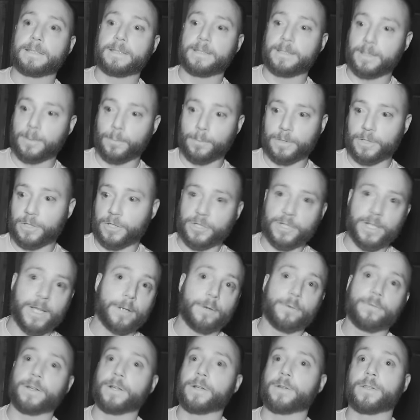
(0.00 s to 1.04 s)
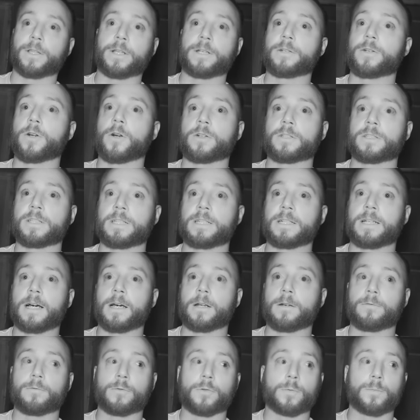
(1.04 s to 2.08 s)
get to deal with a shadow figure that darts in and
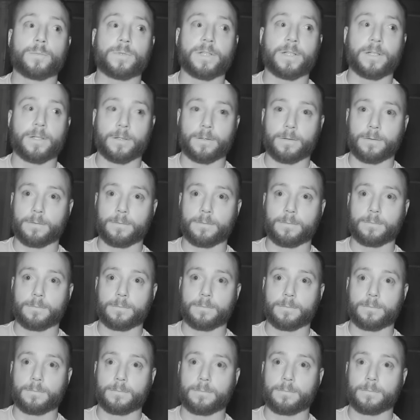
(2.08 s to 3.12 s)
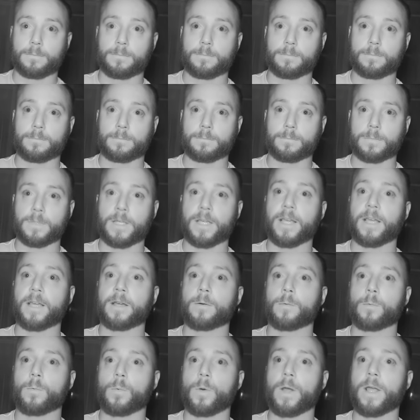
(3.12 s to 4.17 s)
out of rooms here. Yeah, that should be fun, right?
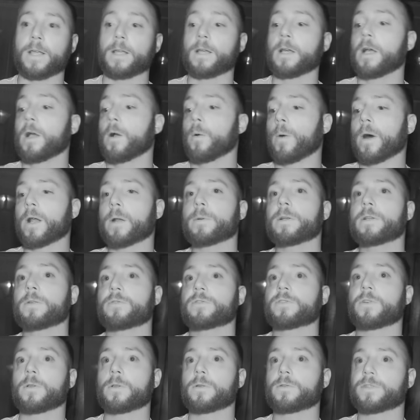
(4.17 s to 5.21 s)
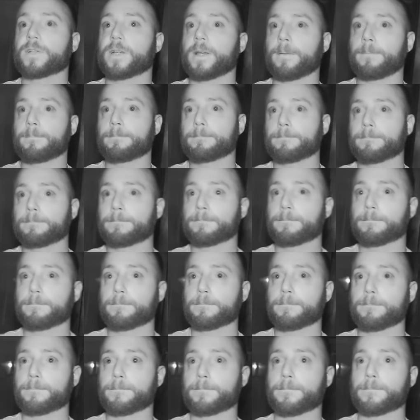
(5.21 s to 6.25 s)
Can't wait. Why do we do solos again?
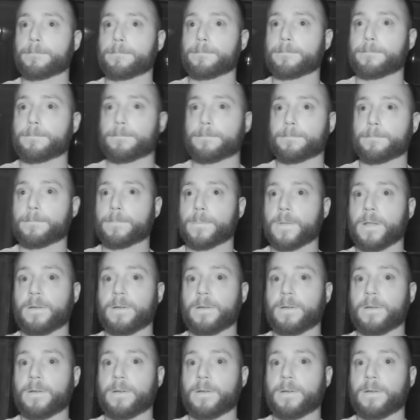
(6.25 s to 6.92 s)
Uh, I don't know.